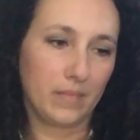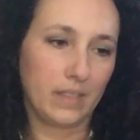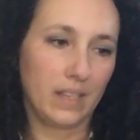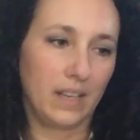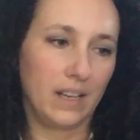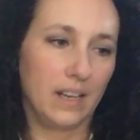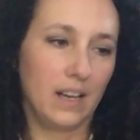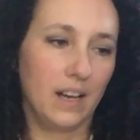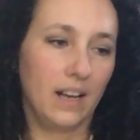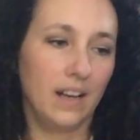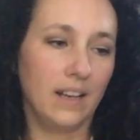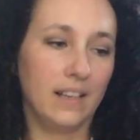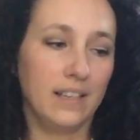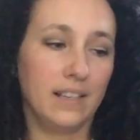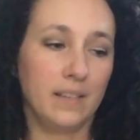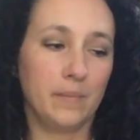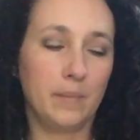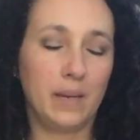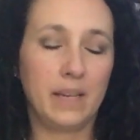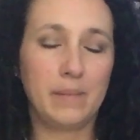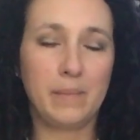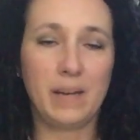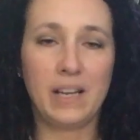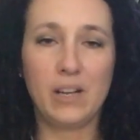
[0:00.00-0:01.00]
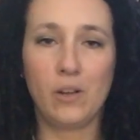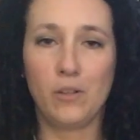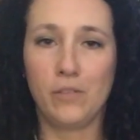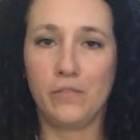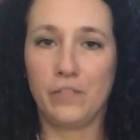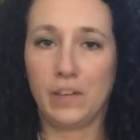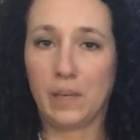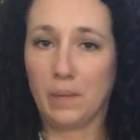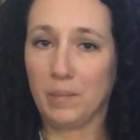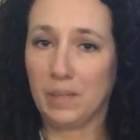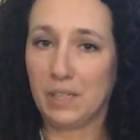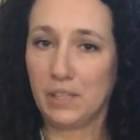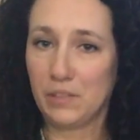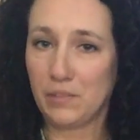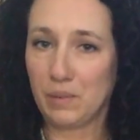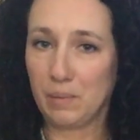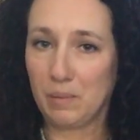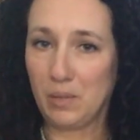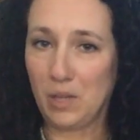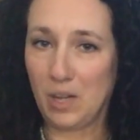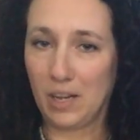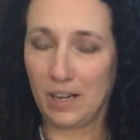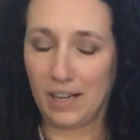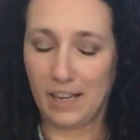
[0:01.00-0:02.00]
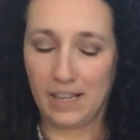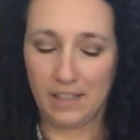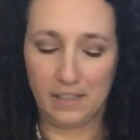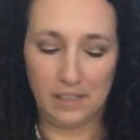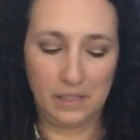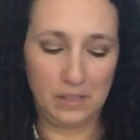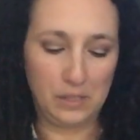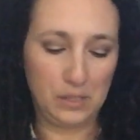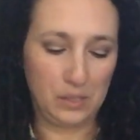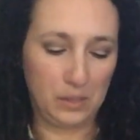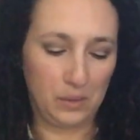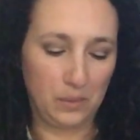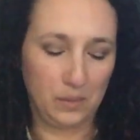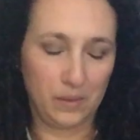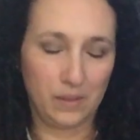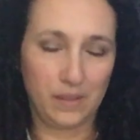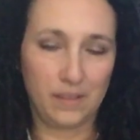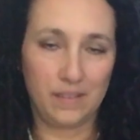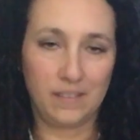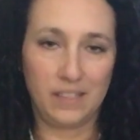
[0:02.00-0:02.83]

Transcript: And my whole family is from Long Island, so,